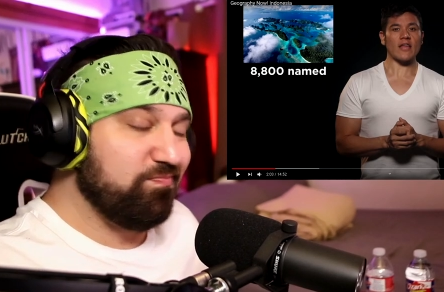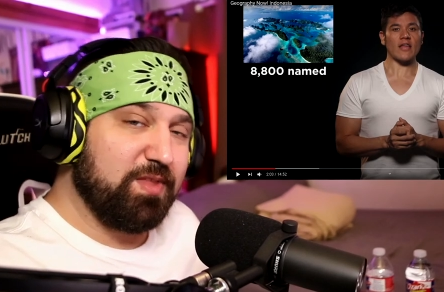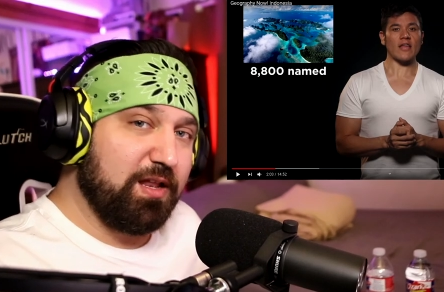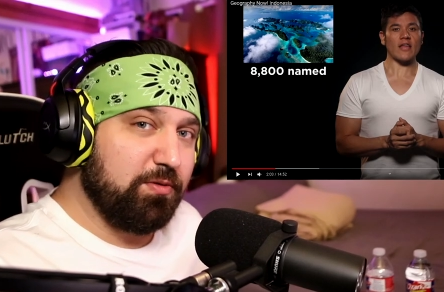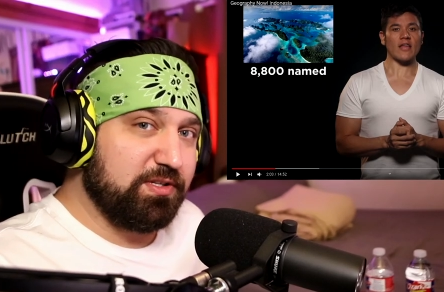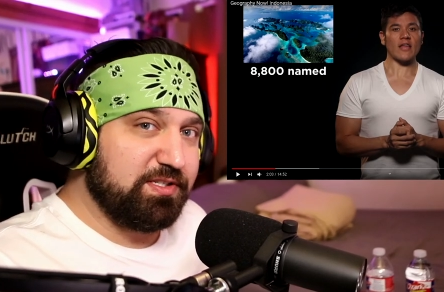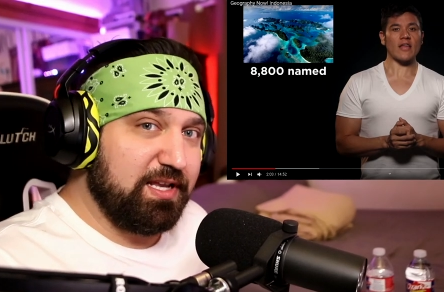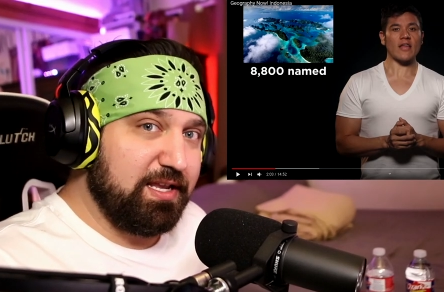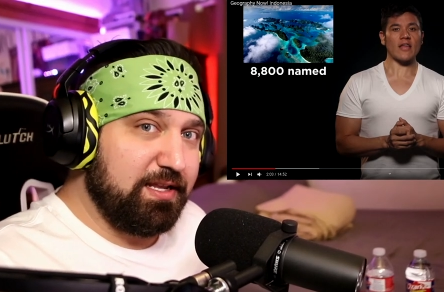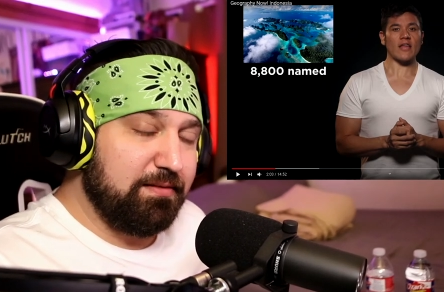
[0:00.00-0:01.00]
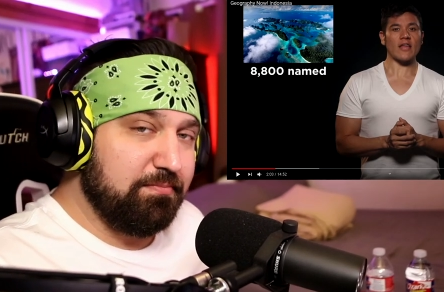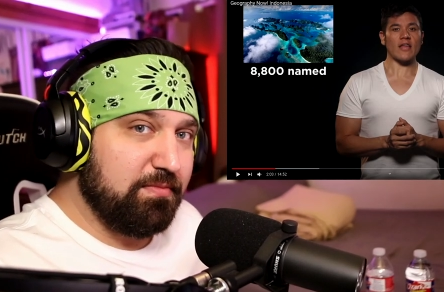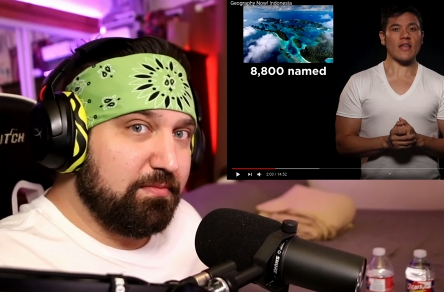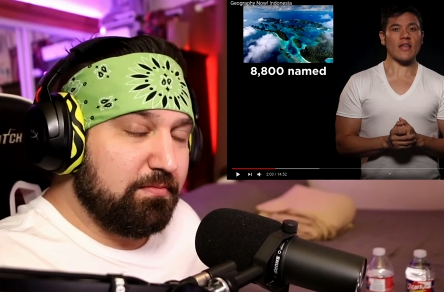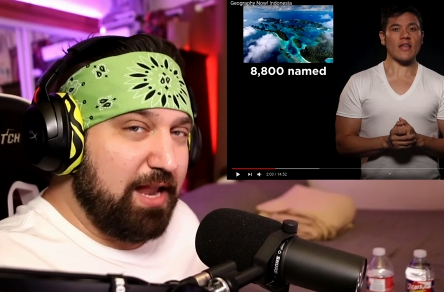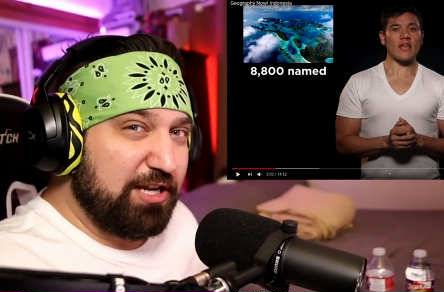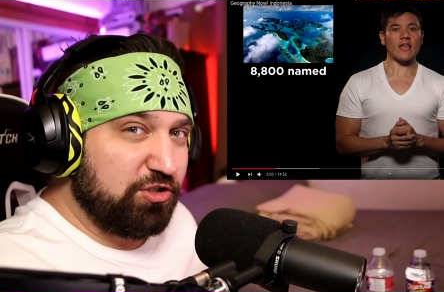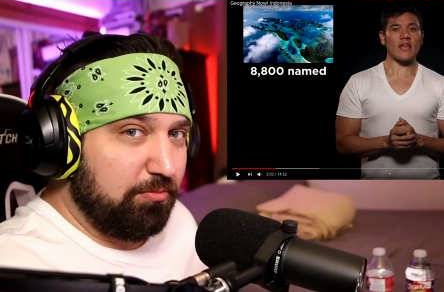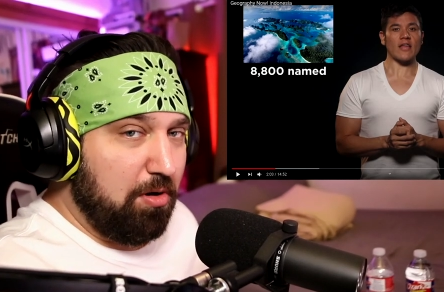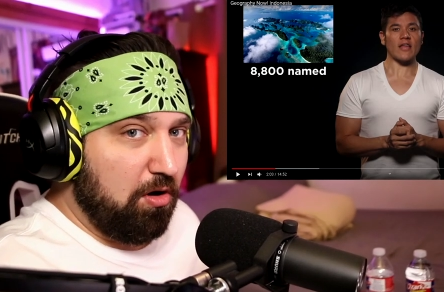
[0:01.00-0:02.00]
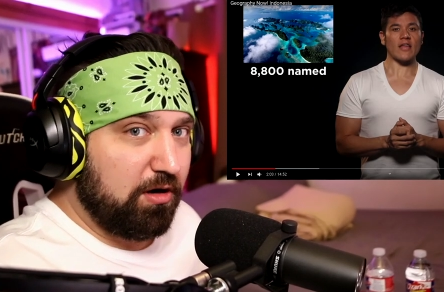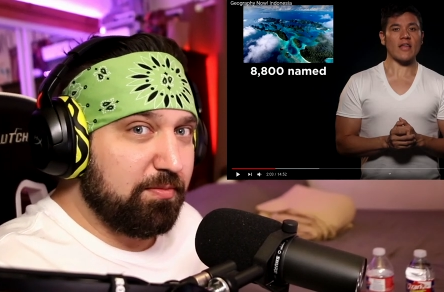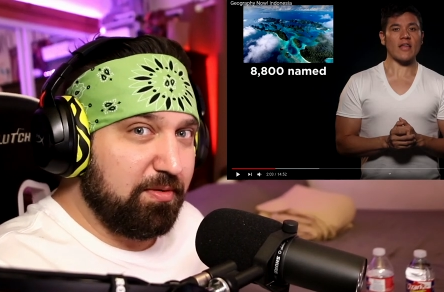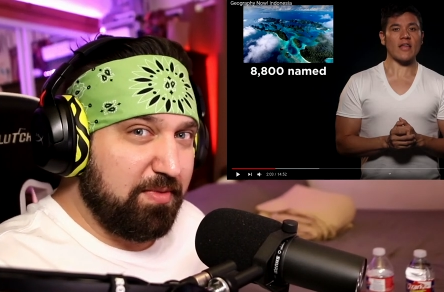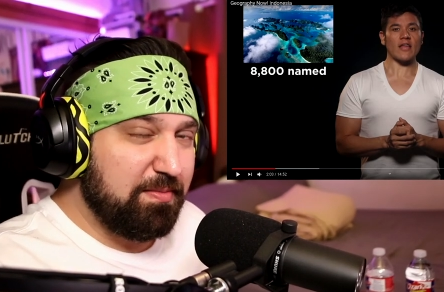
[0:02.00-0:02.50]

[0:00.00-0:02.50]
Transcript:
Speaker 1: I don't want to say national park, but maybe